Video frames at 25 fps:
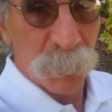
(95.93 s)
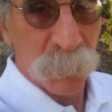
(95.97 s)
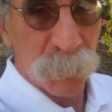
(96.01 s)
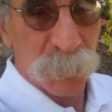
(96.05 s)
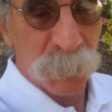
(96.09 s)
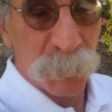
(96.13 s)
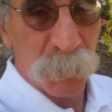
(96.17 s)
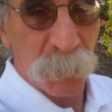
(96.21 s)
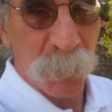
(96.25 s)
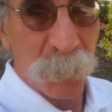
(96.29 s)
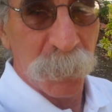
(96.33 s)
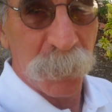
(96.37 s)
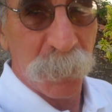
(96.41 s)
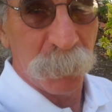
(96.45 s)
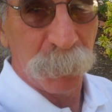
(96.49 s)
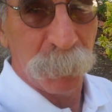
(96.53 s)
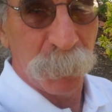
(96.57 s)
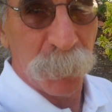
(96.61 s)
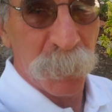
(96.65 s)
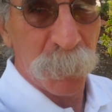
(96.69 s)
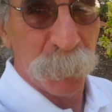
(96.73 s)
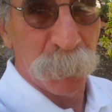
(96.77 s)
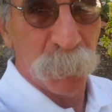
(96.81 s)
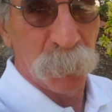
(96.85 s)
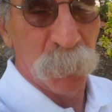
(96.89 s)
shunning
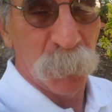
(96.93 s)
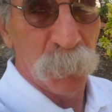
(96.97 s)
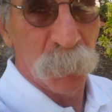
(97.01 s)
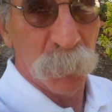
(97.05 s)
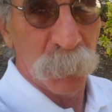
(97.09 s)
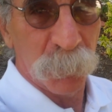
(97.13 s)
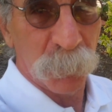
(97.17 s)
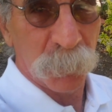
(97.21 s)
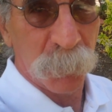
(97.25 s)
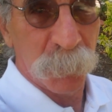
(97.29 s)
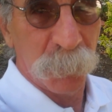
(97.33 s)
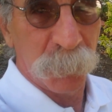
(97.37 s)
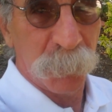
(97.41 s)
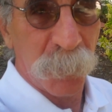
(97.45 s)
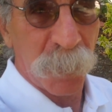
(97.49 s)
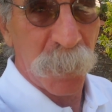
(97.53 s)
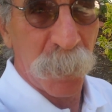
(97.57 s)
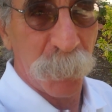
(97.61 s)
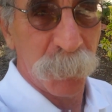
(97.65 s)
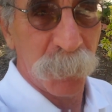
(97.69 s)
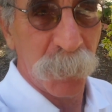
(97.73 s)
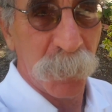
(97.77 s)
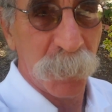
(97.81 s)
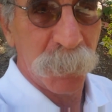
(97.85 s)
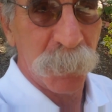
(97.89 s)
people who are
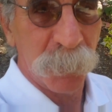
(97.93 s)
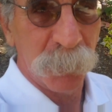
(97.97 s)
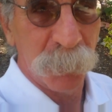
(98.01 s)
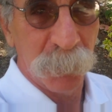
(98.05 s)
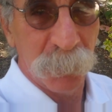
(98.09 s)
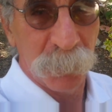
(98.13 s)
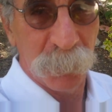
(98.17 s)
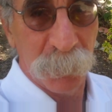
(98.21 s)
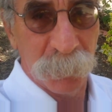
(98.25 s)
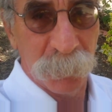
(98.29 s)
contaminated